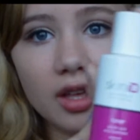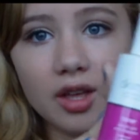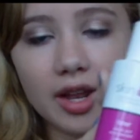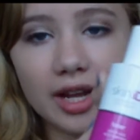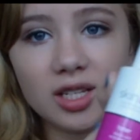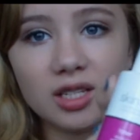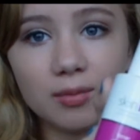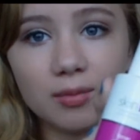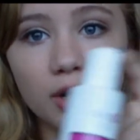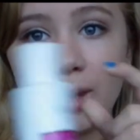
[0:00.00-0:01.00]
And I just
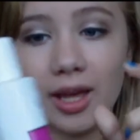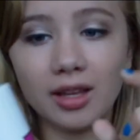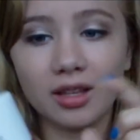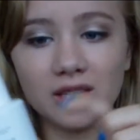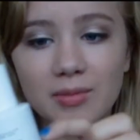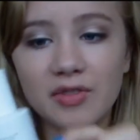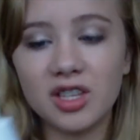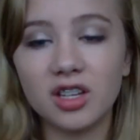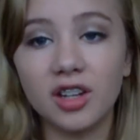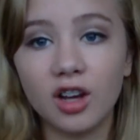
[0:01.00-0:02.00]
put, like, some of this
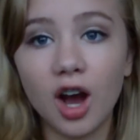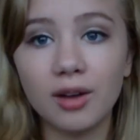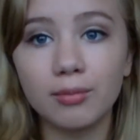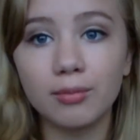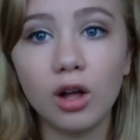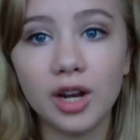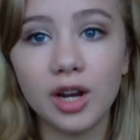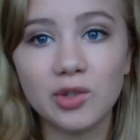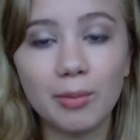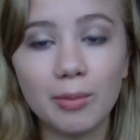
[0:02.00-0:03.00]
on a cotton ball, and I just
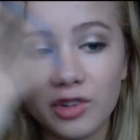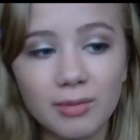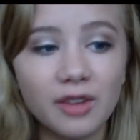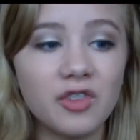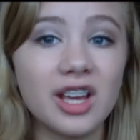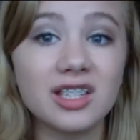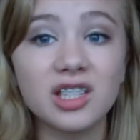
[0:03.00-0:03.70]
rub it all over my face.